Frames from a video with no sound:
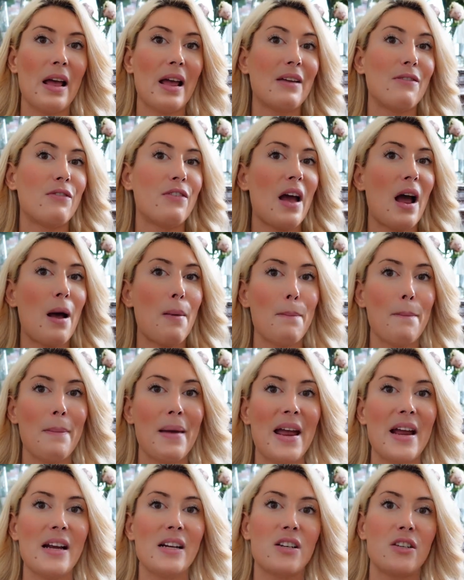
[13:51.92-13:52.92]
they are
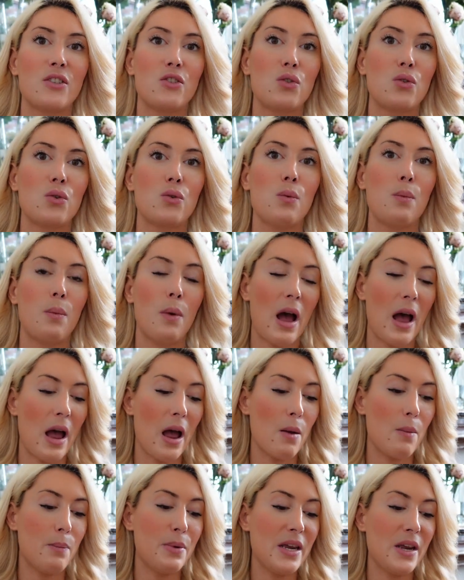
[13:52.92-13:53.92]
made to
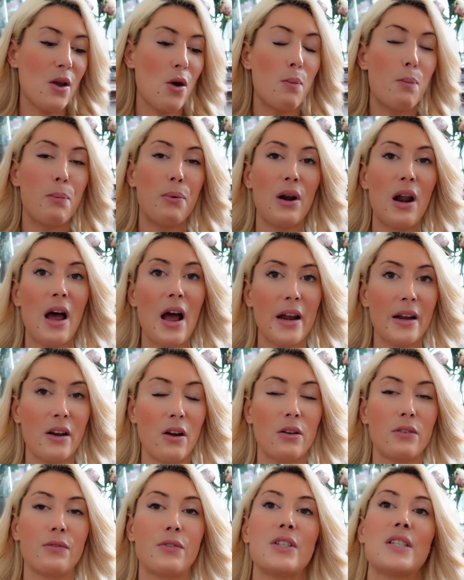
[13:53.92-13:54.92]
be applied
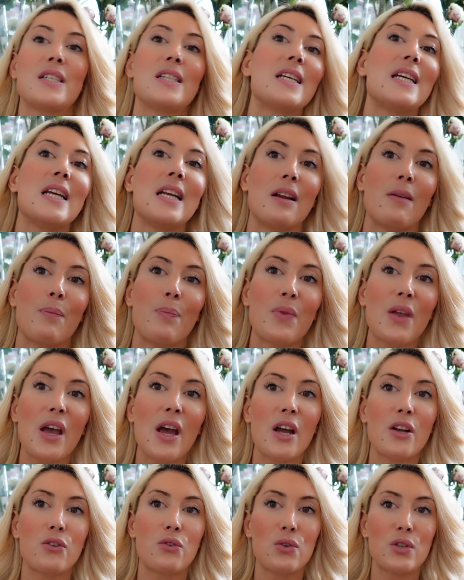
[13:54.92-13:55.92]
on the skin,
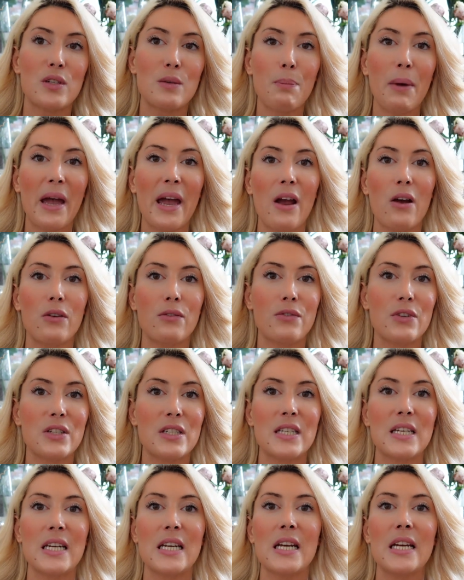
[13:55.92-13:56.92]
to spray on the
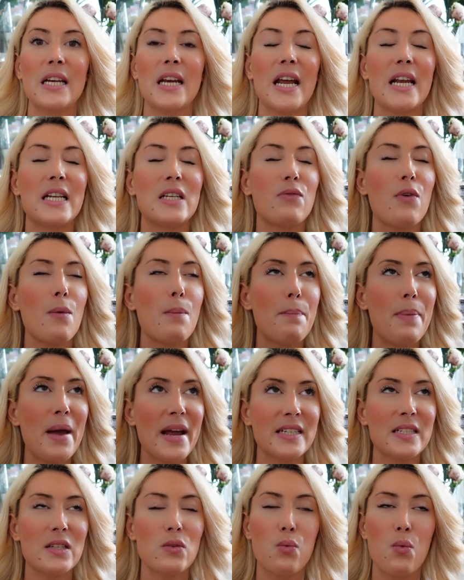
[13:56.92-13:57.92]
skin. It's the
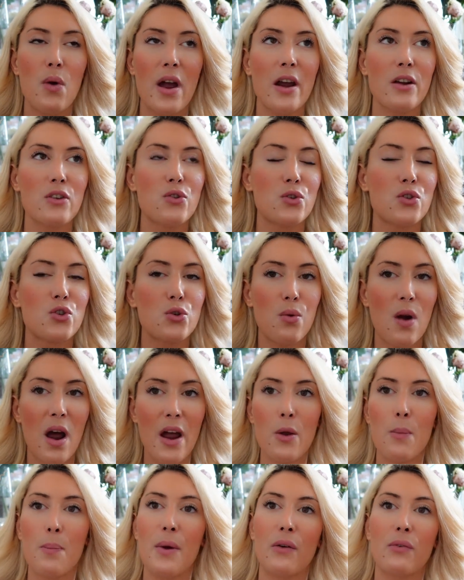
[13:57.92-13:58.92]
best way to try
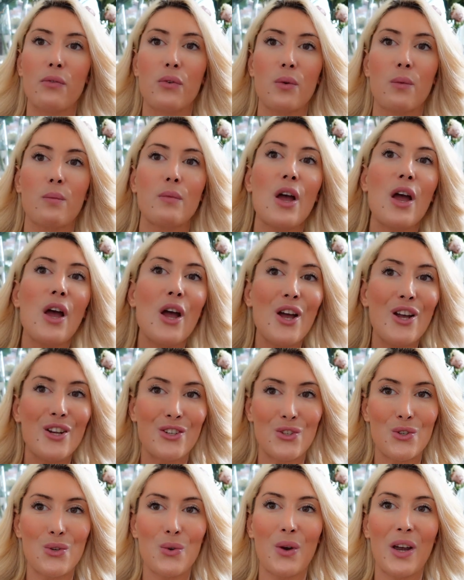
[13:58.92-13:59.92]
a perfume,
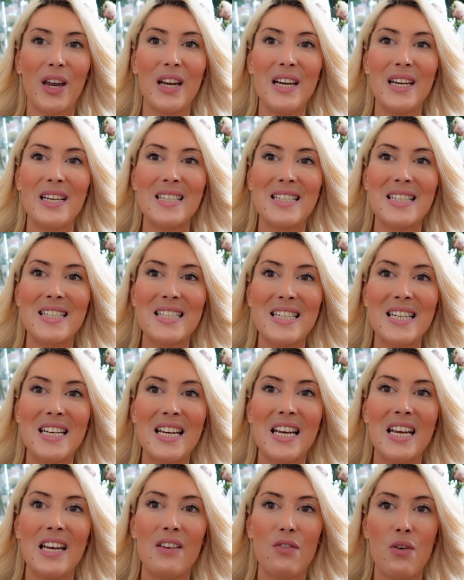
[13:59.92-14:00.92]
to really
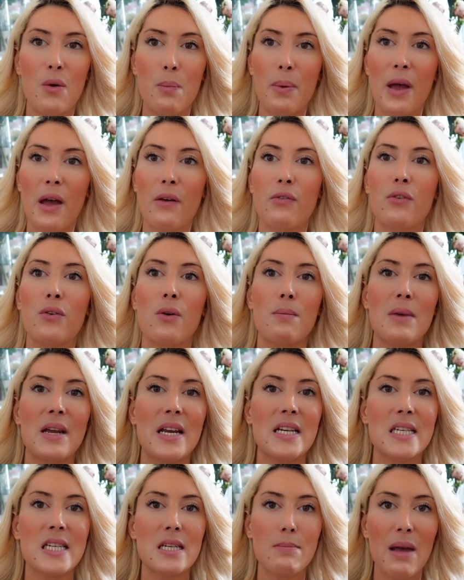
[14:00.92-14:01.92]
see if the perfume
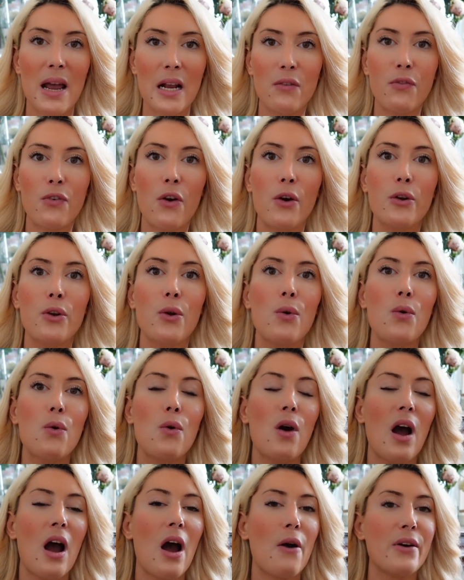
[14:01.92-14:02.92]
is made for
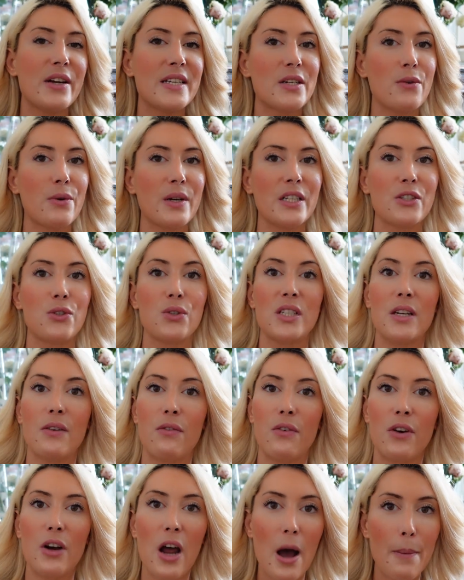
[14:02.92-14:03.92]
you, how it's going to
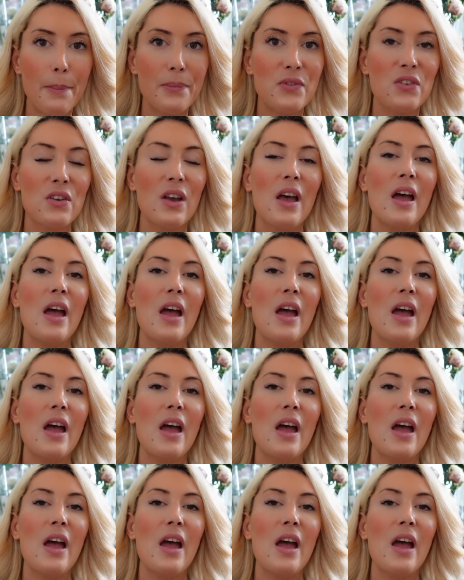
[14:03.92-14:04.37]
develop.